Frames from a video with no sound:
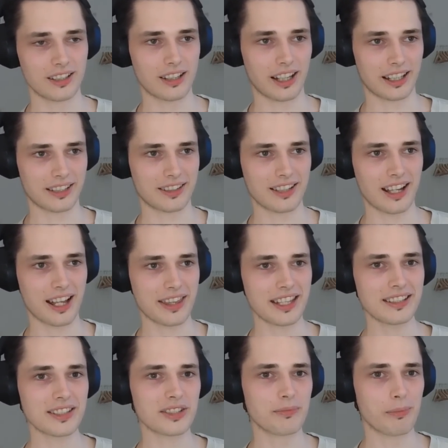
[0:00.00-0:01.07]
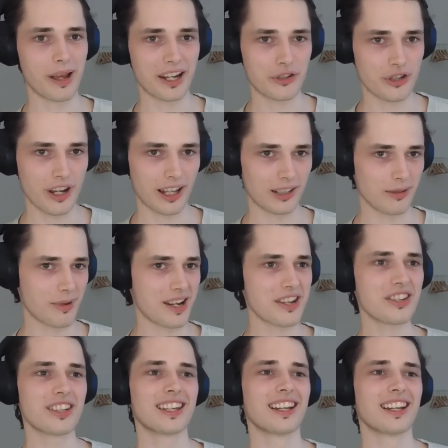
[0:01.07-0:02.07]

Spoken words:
Like I think this batch element